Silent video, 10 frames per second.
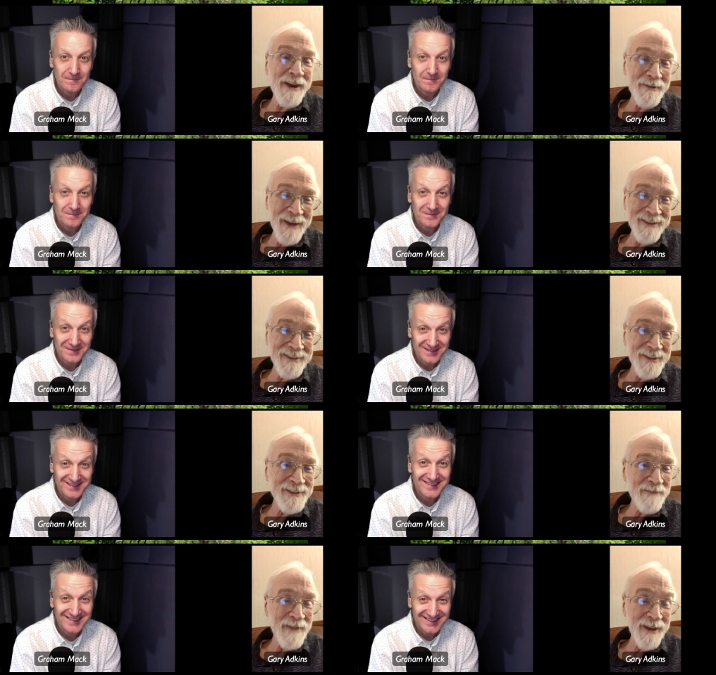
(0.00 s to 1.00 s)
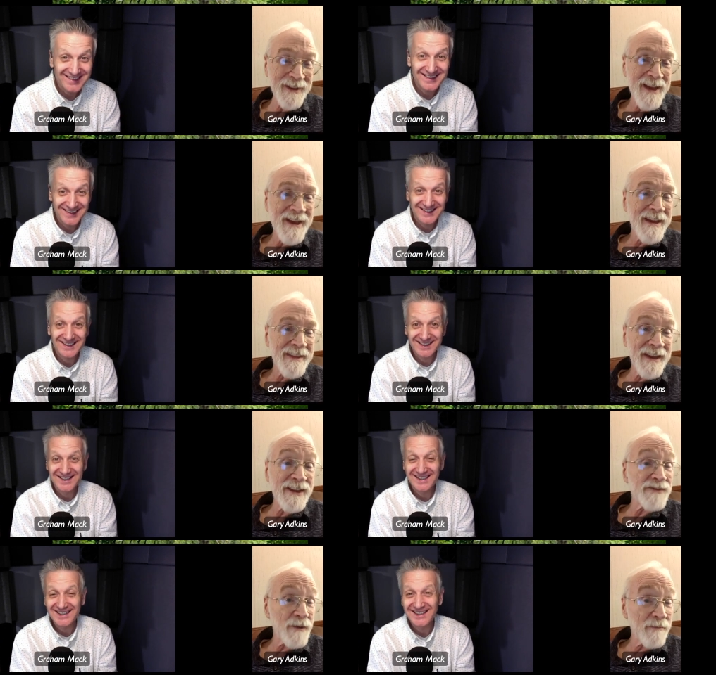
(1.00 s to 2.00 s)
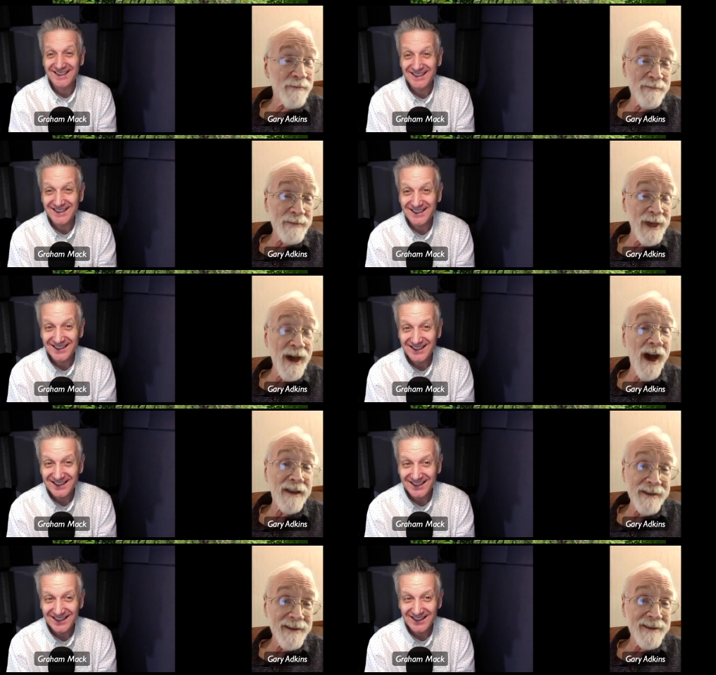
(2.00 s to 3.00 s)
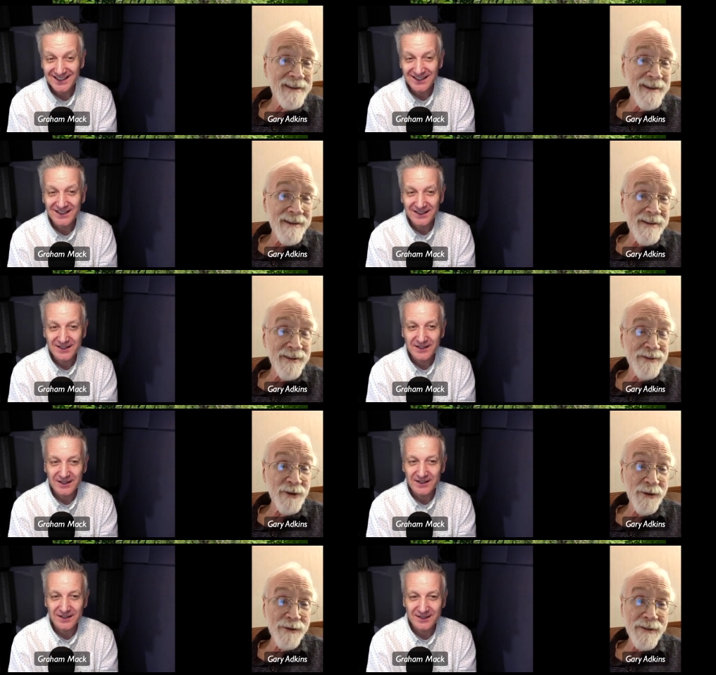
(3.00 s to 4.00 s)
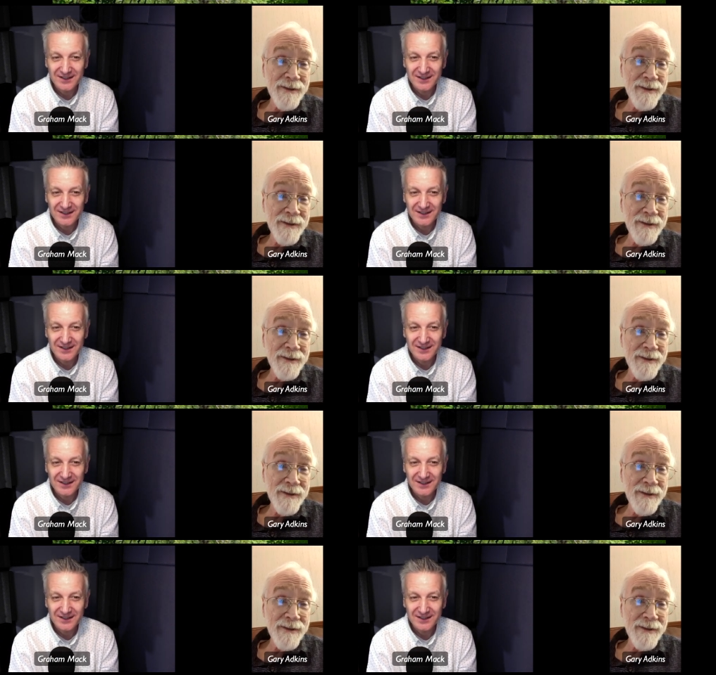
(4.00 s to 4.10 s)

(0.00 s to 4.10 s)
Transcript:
Speaker 1: you're facing something that is from beyond this earth.